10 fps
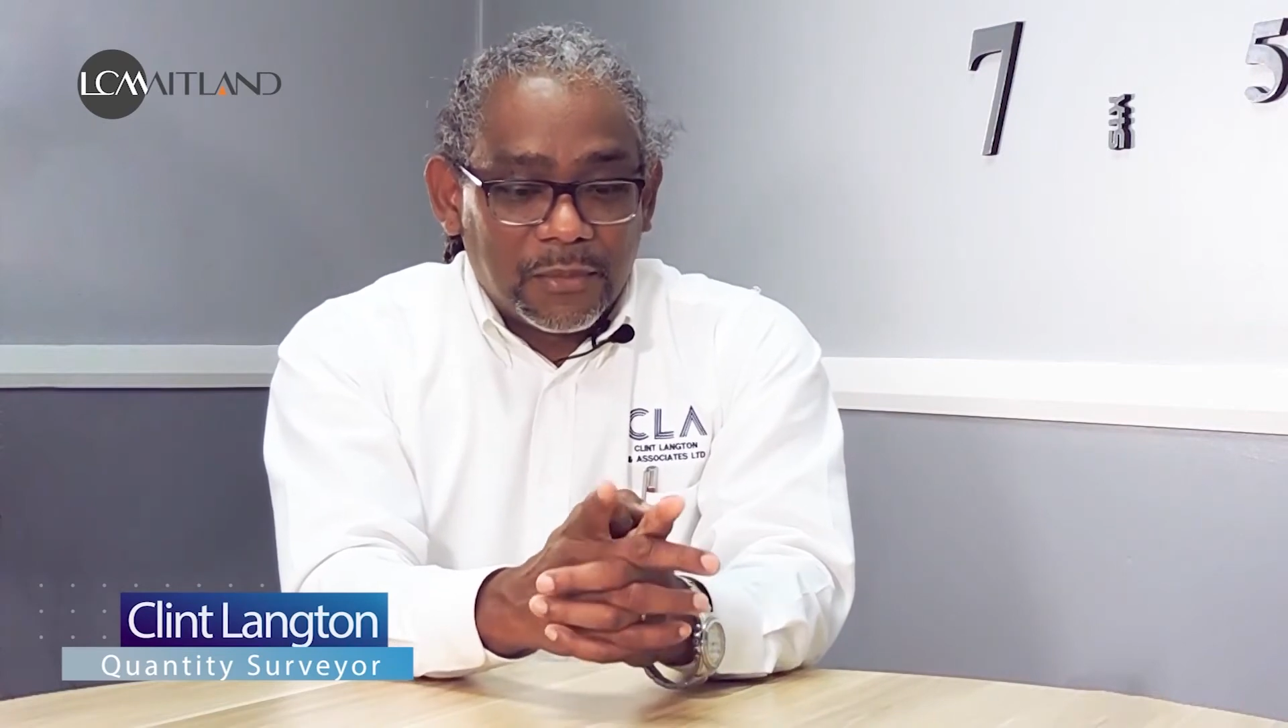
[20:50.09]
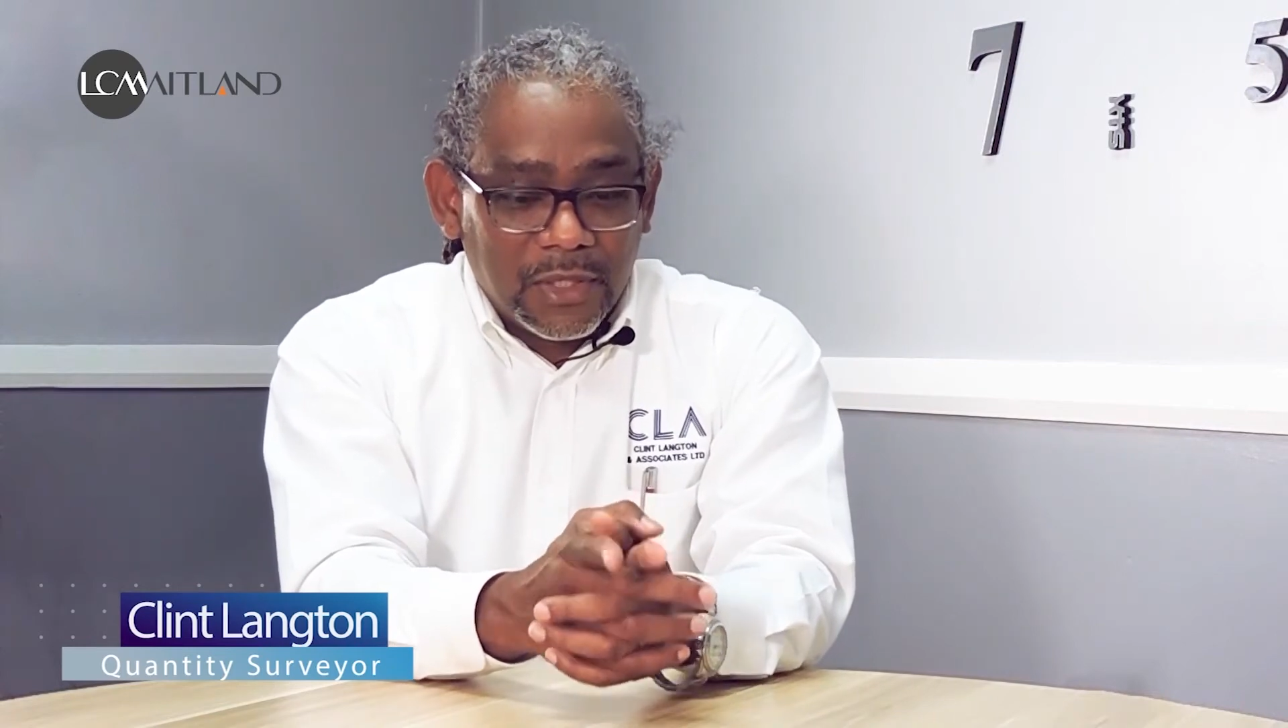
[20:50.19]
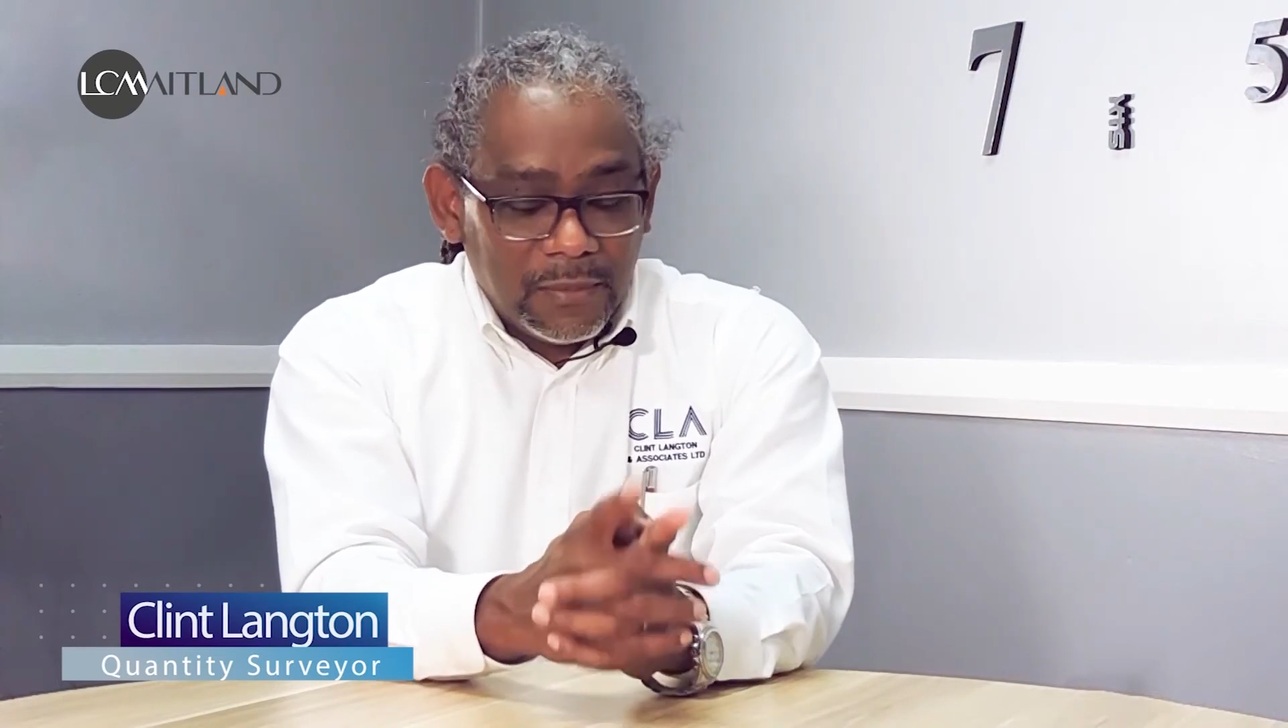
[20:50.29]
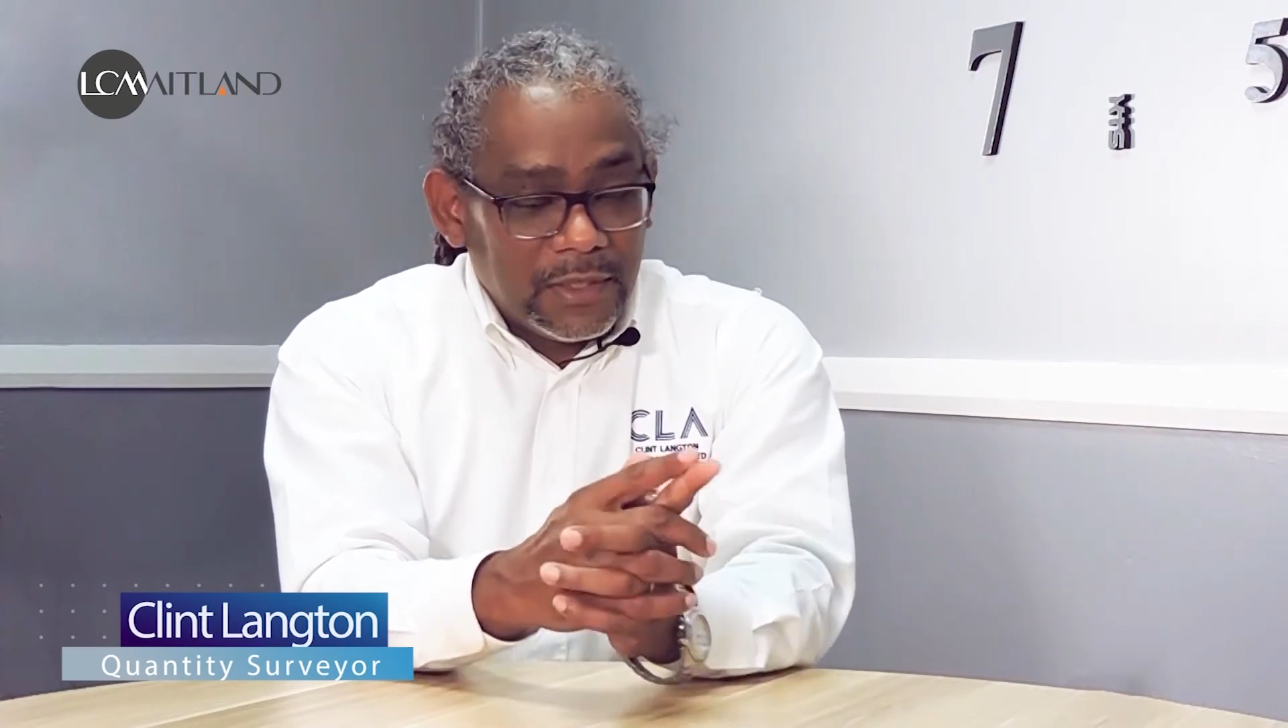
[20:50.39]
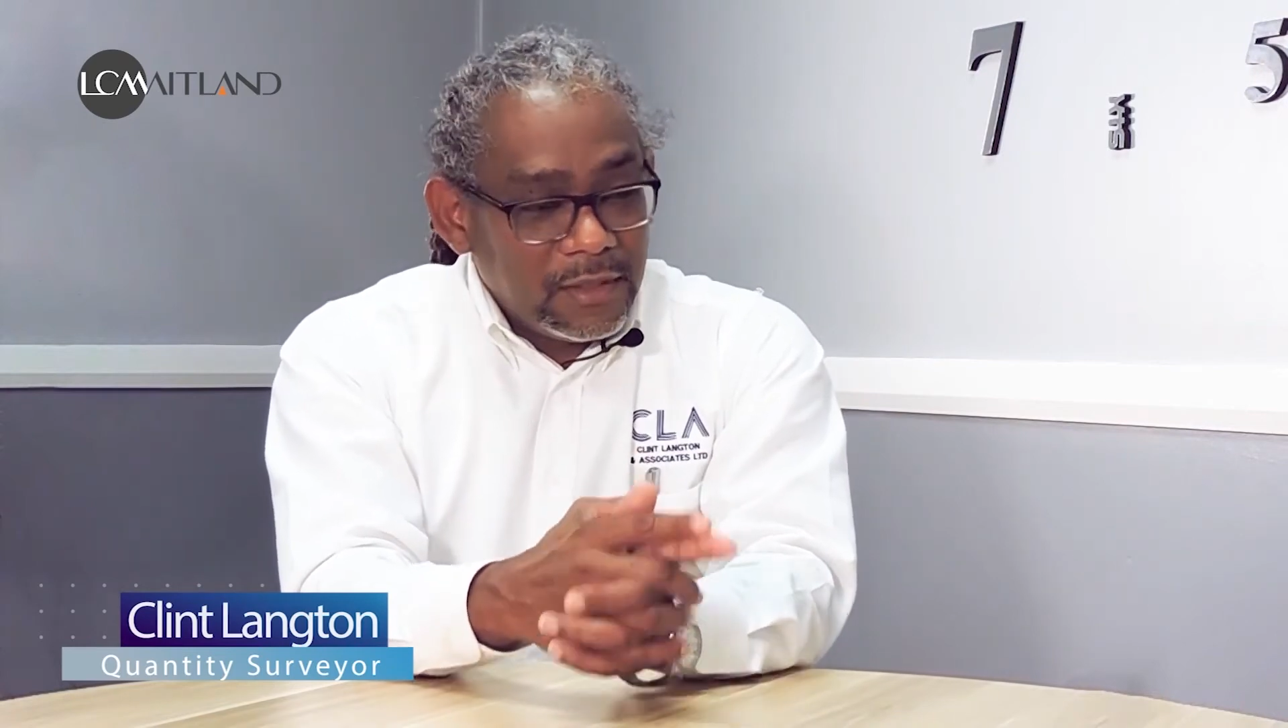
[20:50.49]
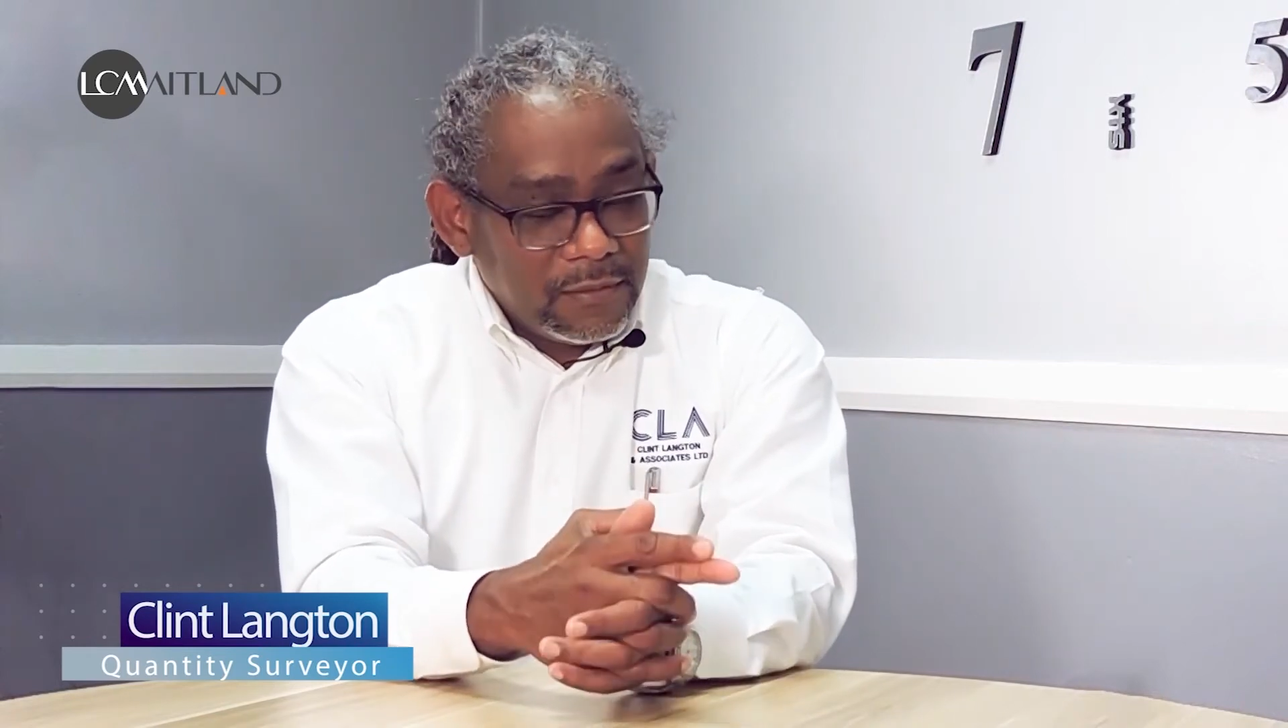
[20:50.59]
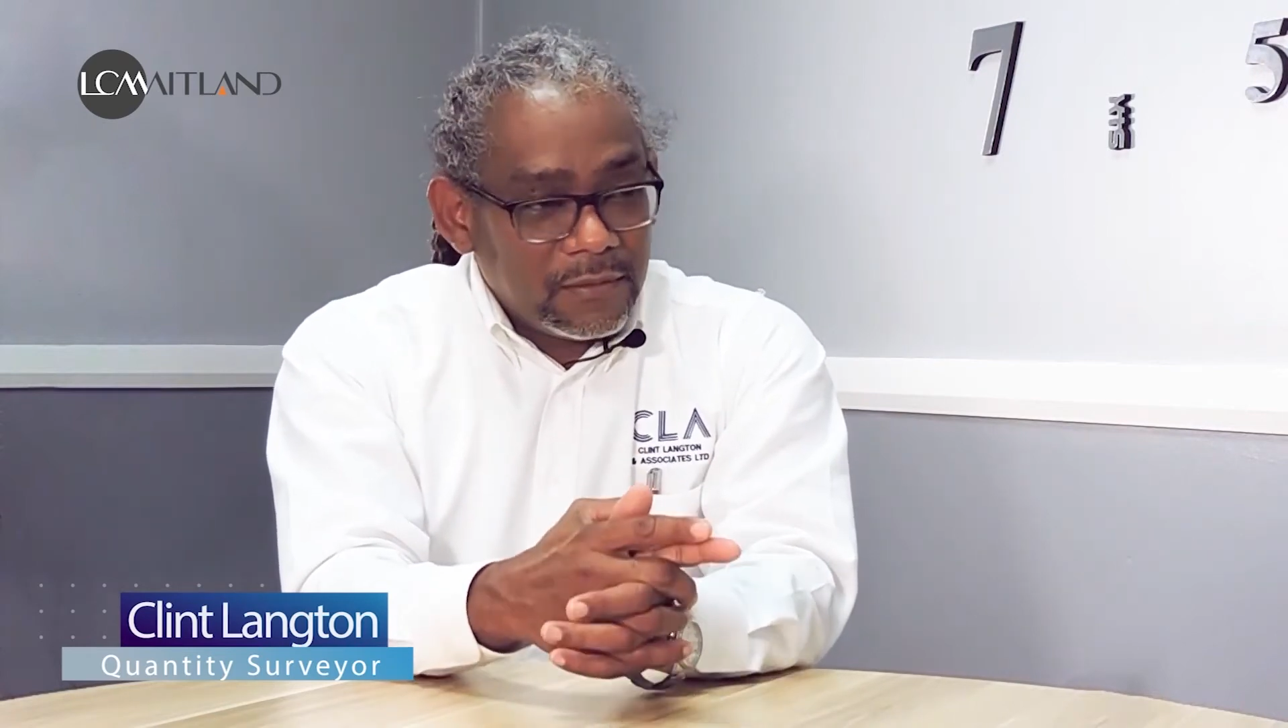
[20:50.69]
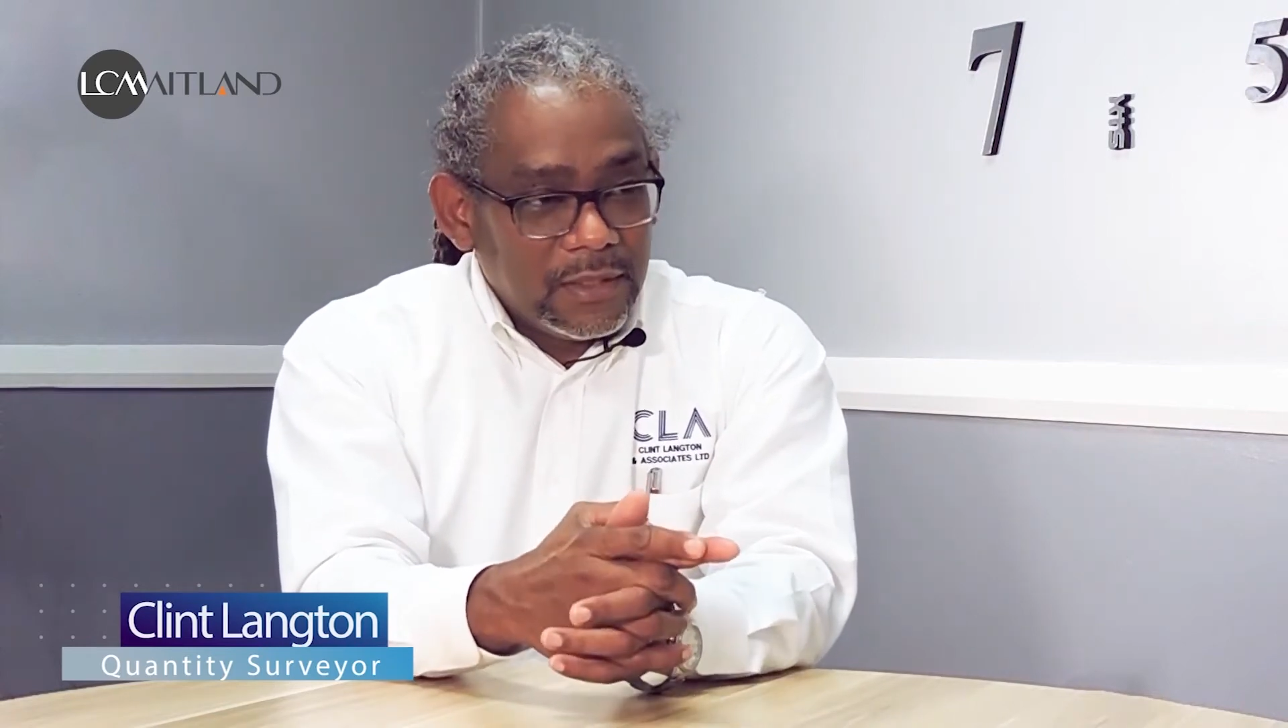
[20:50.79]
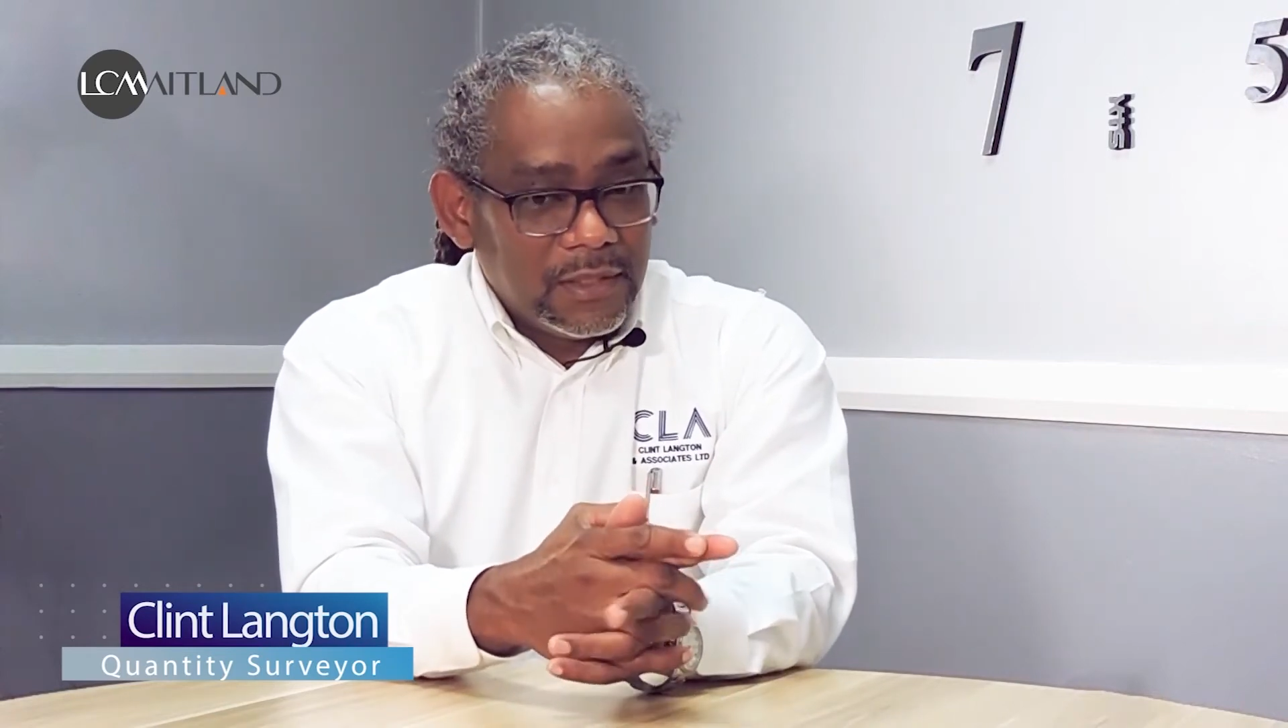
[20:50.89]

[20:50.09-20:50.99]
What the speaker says: prohibitive